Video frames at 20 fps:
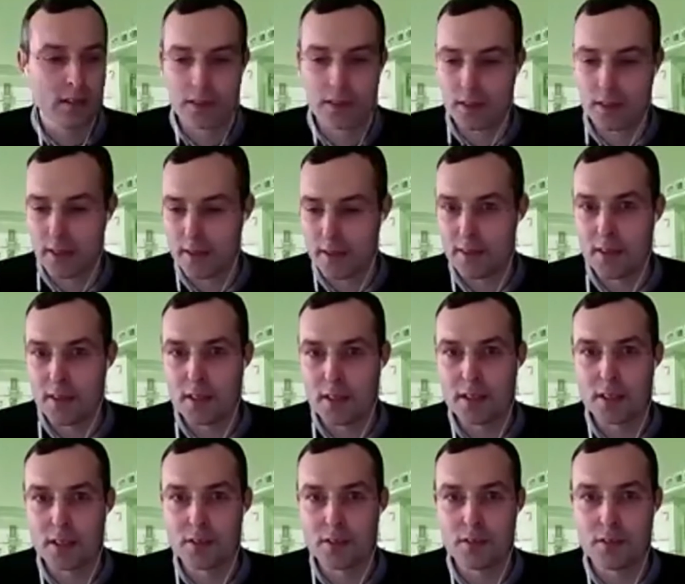I think
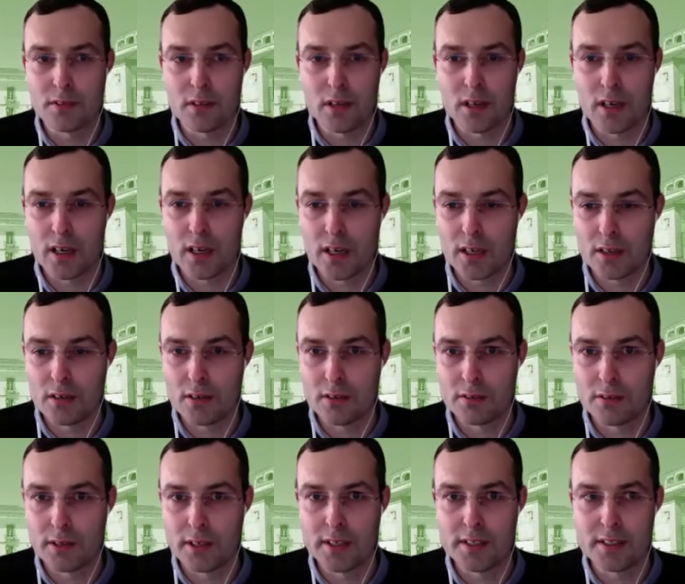that you are
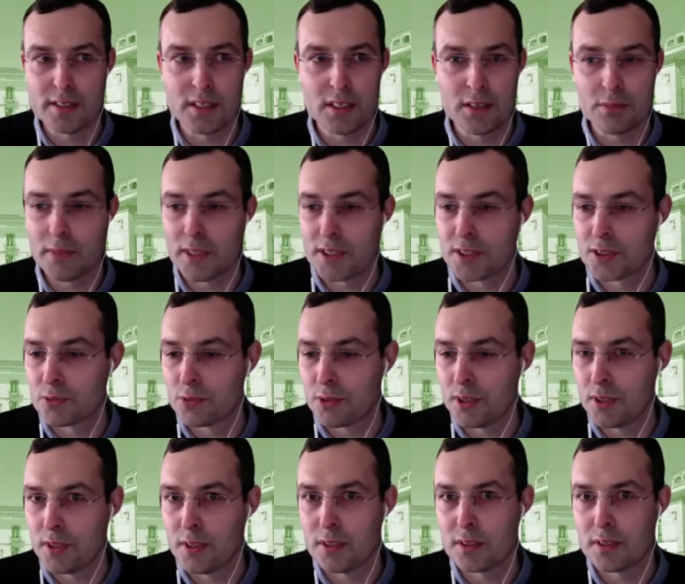already seeing my
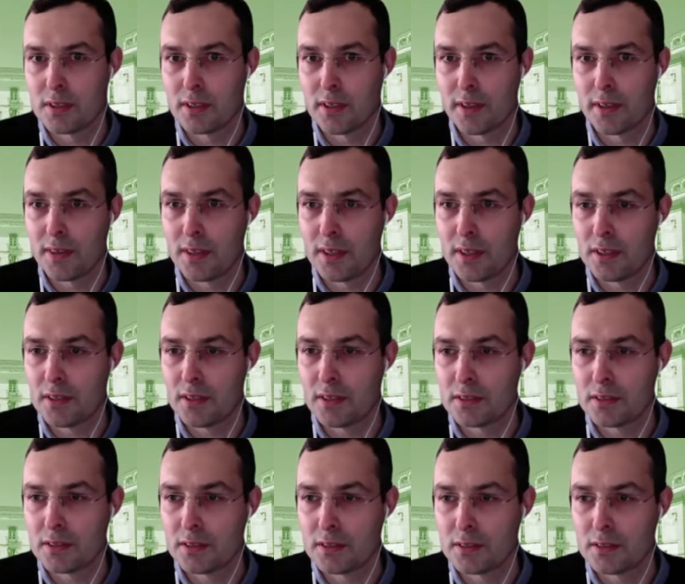screen, I think.
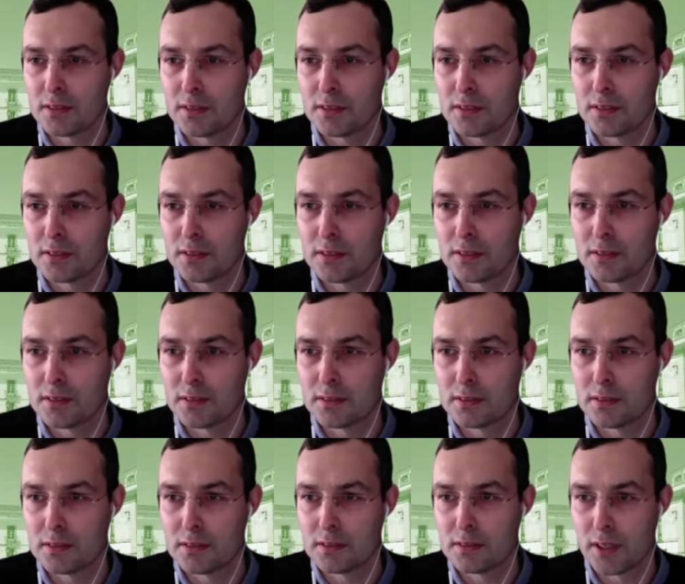
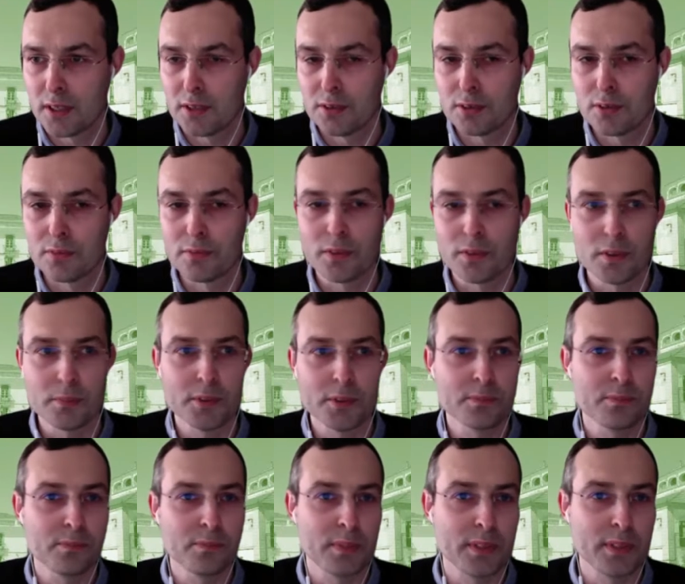Can you confirm it,
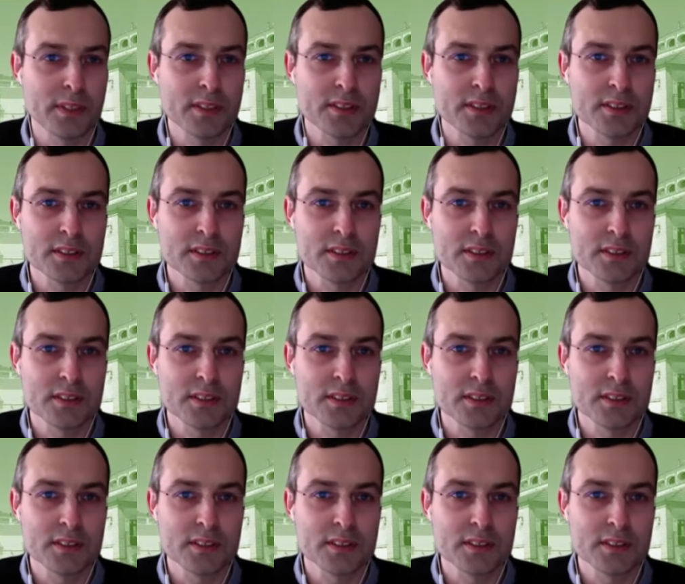please?